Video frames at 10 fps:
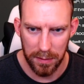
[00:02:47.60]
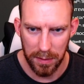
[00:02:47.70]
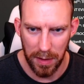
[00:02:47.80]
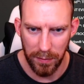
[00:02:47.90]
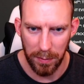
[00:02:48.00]

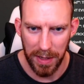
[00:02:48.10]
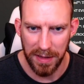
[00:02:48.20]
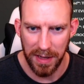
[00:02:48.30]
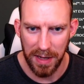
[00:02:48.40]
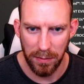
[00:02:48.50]
I've not played
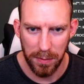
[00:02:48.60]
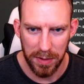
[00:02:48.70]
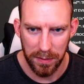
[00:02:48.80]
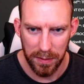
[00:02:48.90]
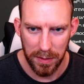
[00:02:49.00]
that yet.
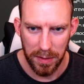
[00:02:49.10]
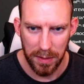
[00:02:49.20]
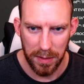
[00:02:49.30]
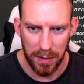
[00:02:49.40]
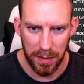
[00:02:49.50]
Oops.
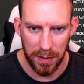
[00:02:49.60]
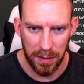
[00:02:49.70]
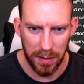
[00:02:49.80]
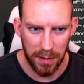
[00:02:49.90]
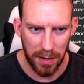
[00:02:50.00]

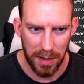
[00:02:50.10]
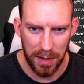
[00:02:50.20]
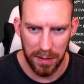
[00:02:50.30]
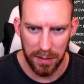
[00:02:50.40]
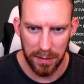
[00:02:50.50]
I like
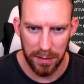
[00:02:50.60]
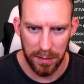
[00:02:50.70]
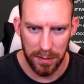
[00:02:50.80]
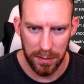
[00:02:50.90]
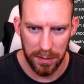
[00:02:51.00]
that.
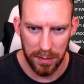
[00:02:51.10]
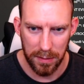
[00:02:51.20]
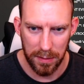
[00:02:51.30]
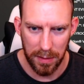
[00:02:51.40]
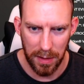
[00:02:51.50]

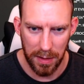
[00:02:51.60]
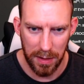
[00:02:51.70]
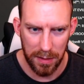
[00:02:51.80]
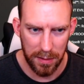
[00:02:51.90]
I like that.